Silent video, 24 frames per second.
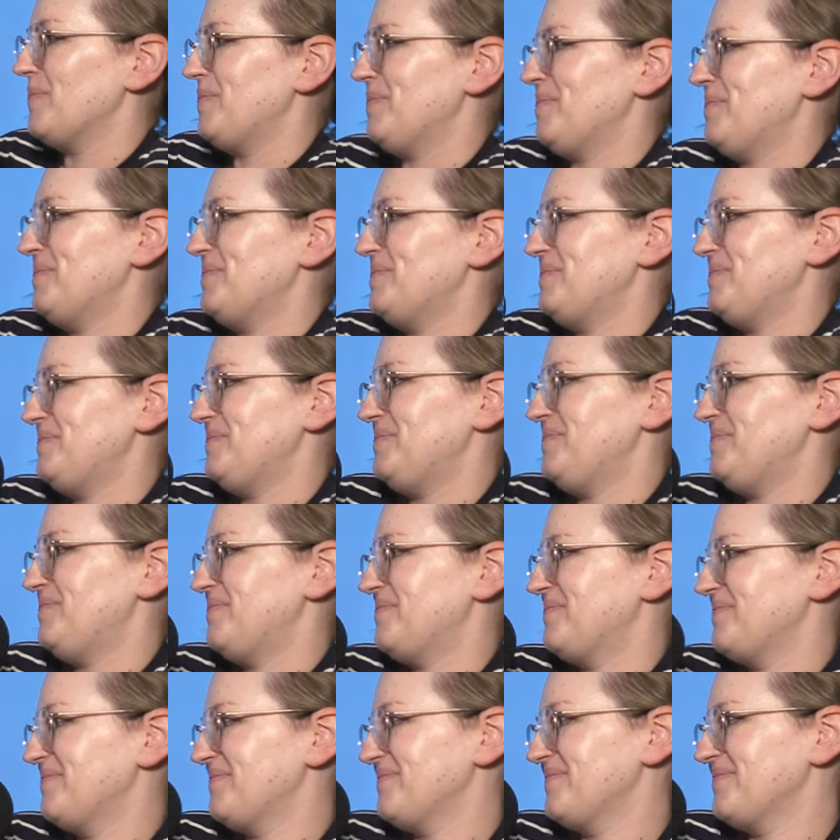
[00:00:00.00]

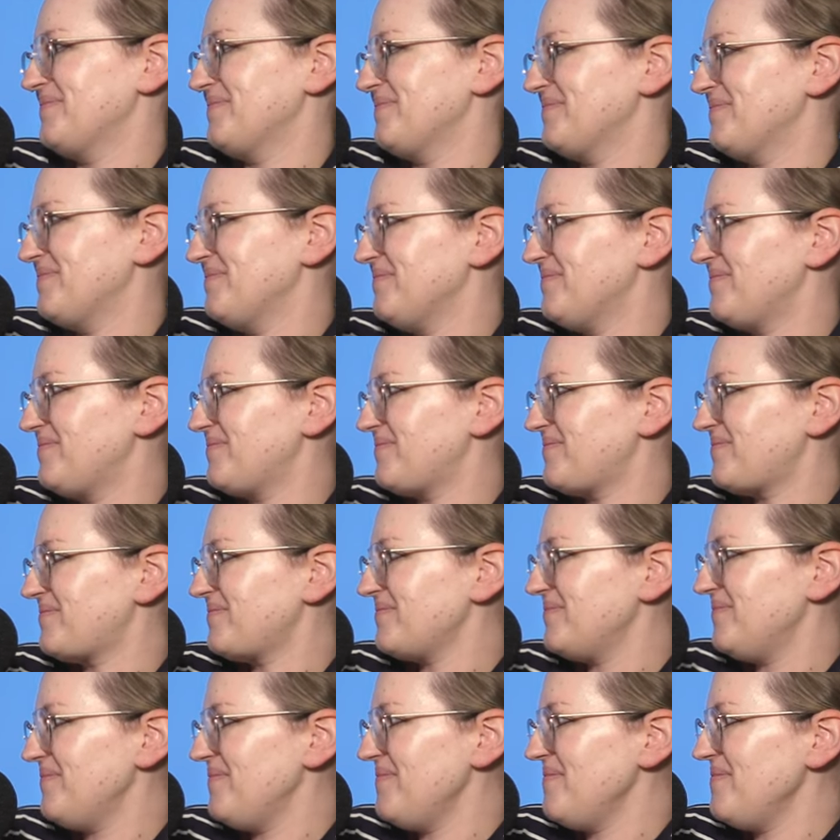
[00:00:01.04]

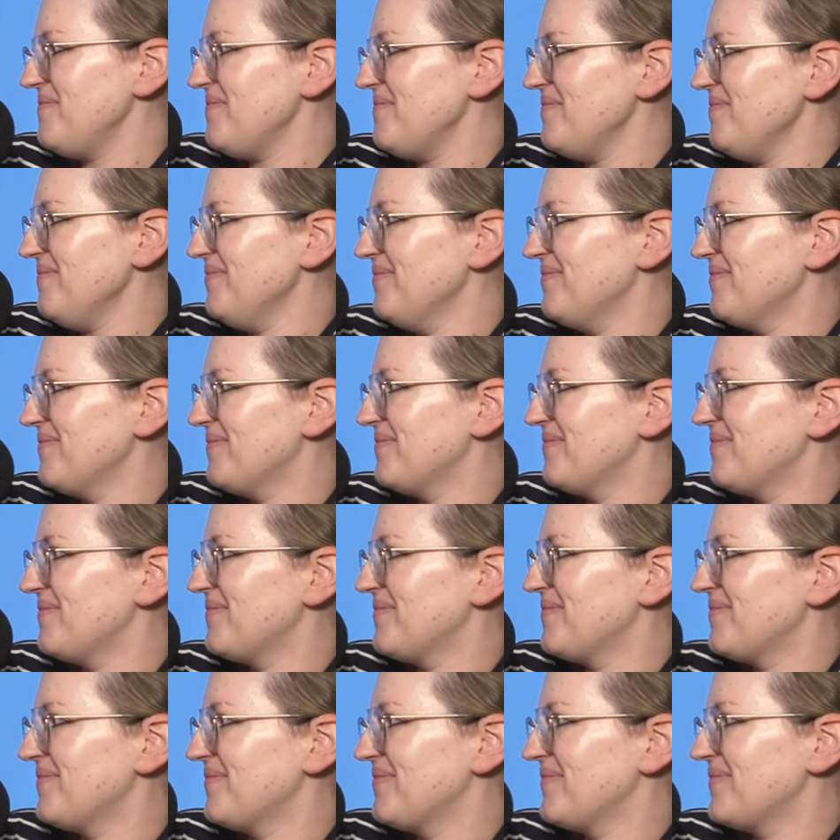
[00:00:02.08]

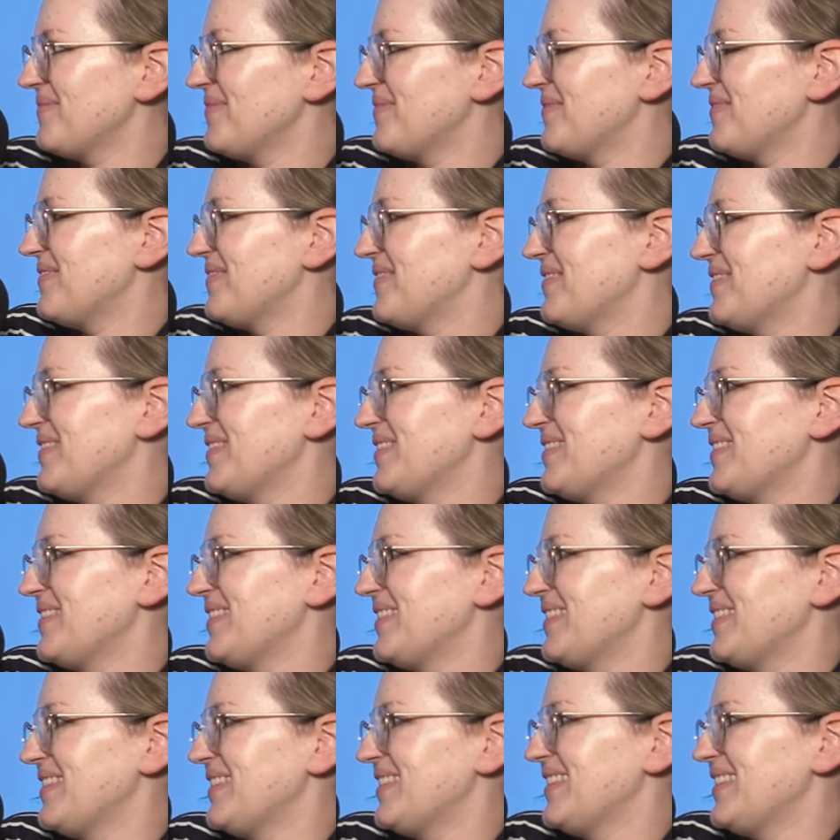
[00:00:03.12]
[no speech]